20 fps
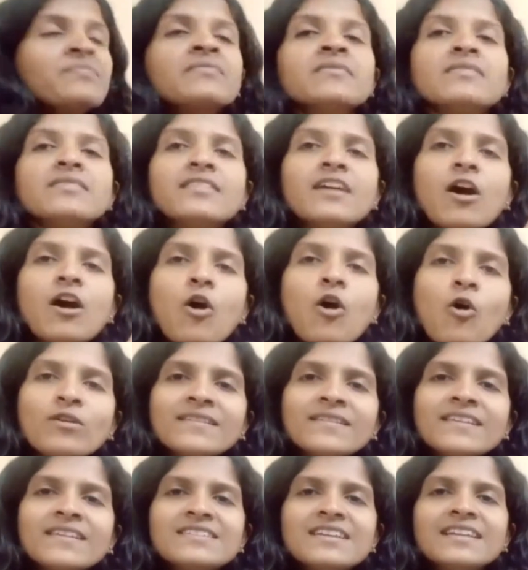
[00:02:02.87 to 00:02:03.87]
The
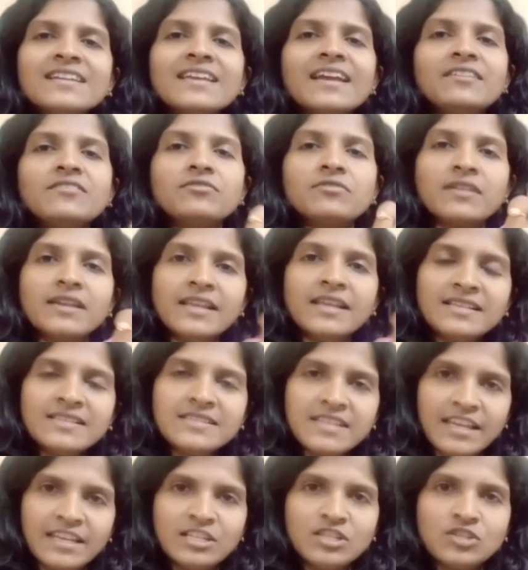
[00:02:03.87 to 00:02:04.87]
oxygen get
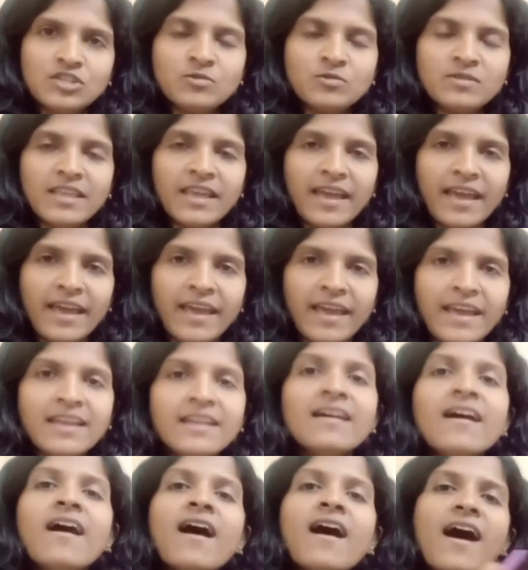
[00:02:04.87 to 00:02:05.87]
released into the
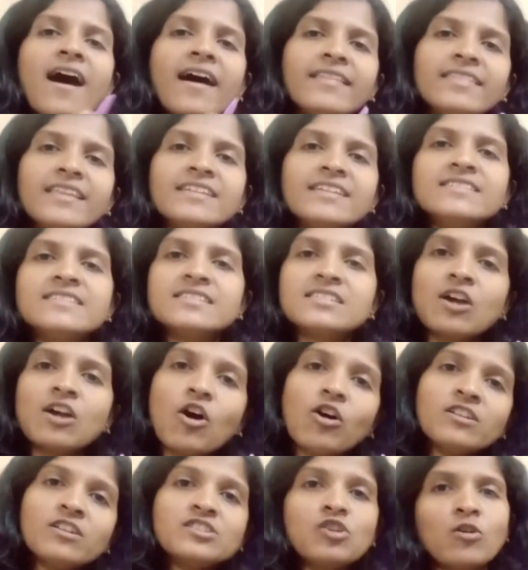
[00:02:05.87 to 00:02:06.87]
air and then
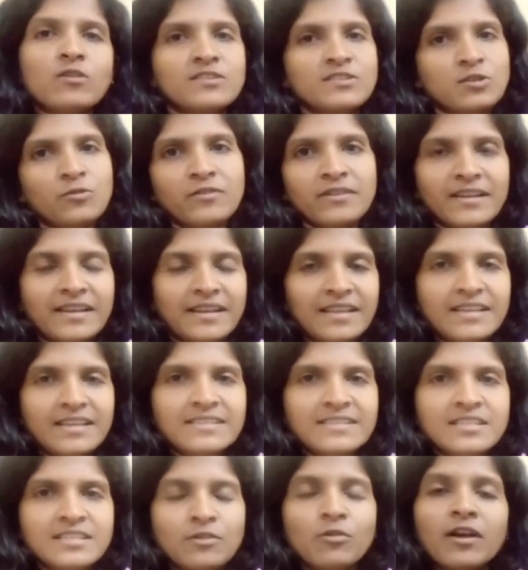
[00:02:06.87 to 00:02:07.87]
starch also
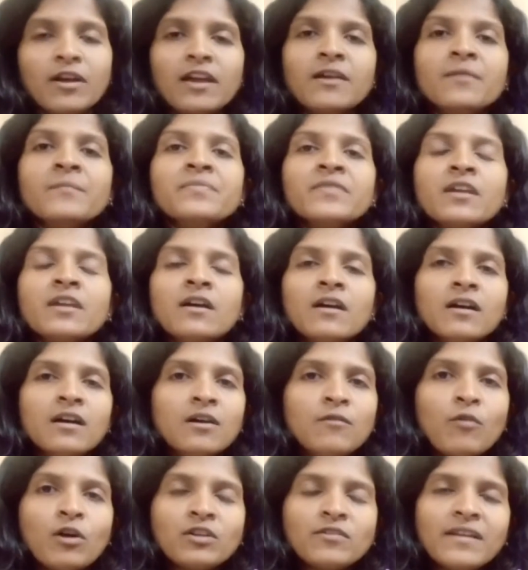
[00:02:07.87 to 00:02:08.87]
released. Okay,
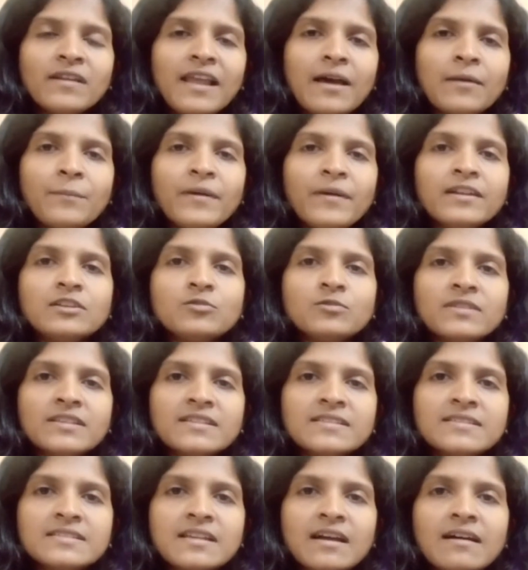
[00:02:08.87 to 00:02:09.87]
what will happen to
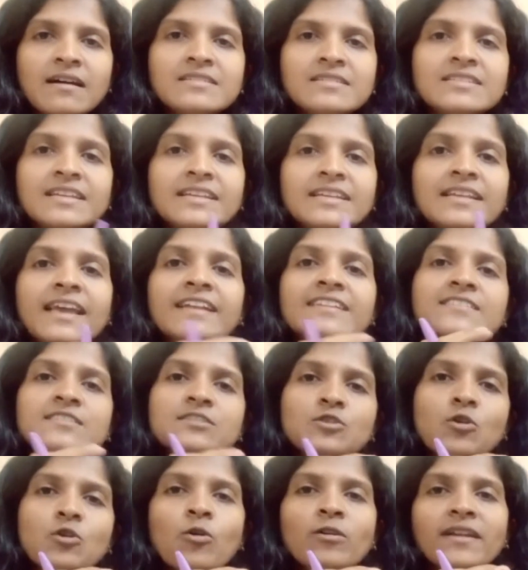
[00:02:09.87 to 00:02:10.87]
the starch? It gets
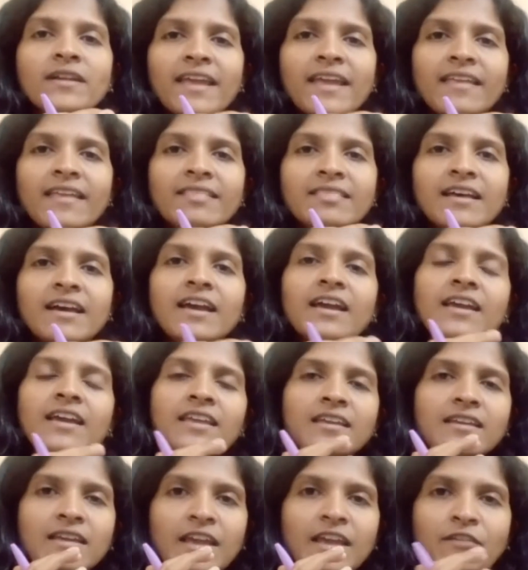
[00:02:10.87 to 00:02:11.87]
stored in the
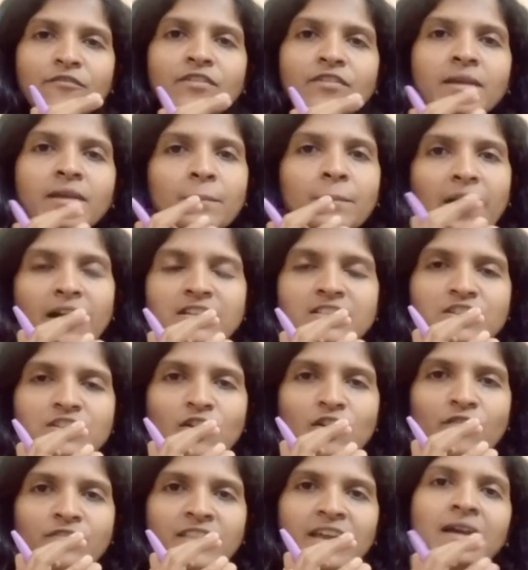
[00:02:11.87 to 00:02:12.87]
every part
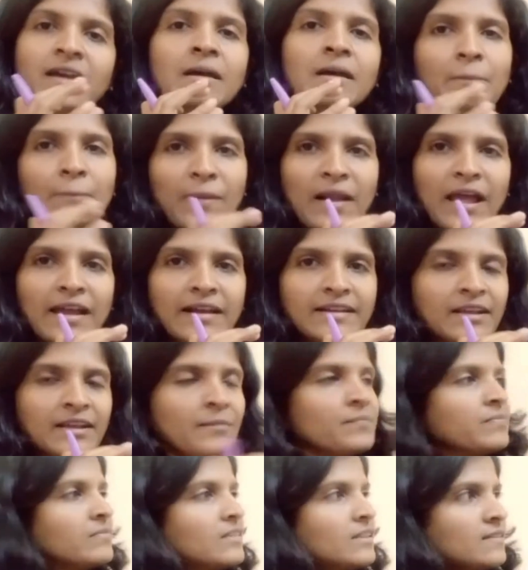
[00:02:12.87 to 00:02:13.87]
of the plant.
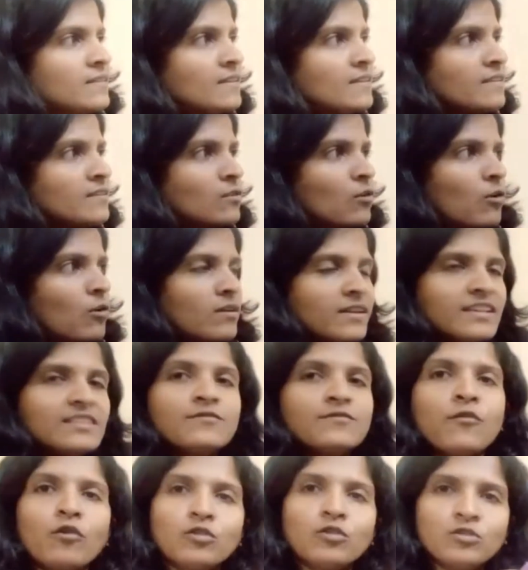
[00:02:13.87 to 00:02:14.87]
This is called as
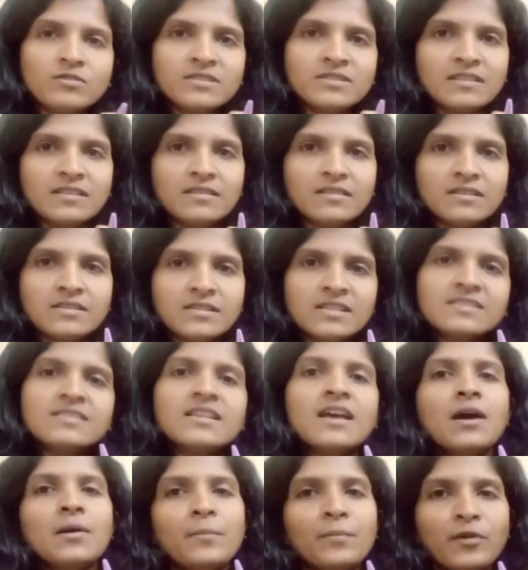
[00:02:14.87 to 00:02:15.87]
photosynthesis
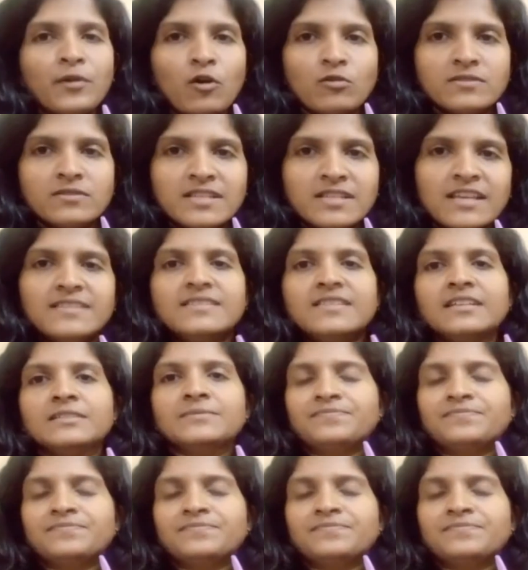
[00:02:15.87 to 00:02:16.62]
process.